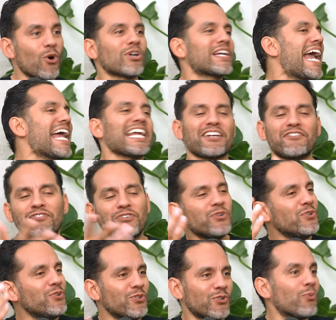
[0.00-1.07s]
organic
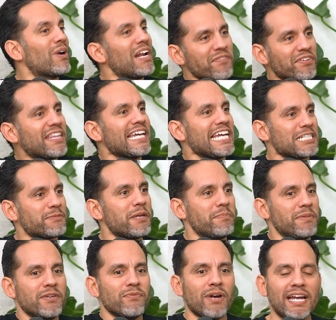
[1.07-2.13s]
food or whatever the case may
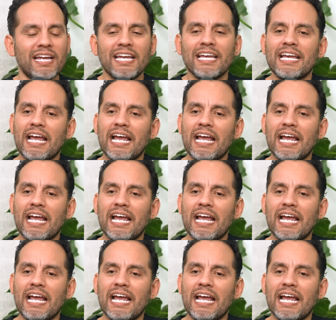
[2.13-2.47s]
be, mm-hmm. right?